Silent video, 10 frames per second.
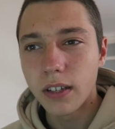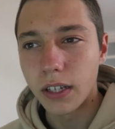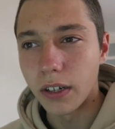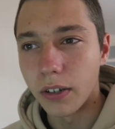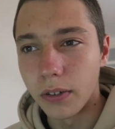
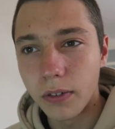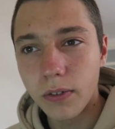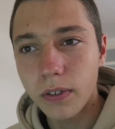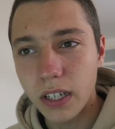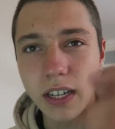You know,
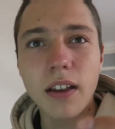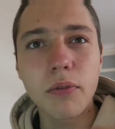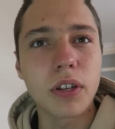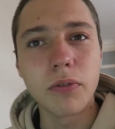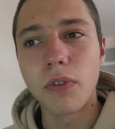to
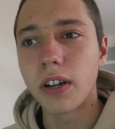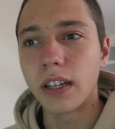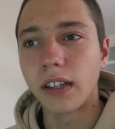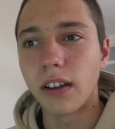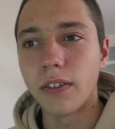get what you want
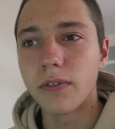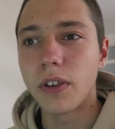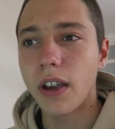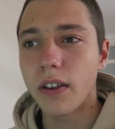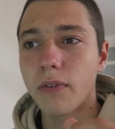in life,
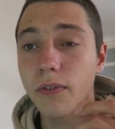you,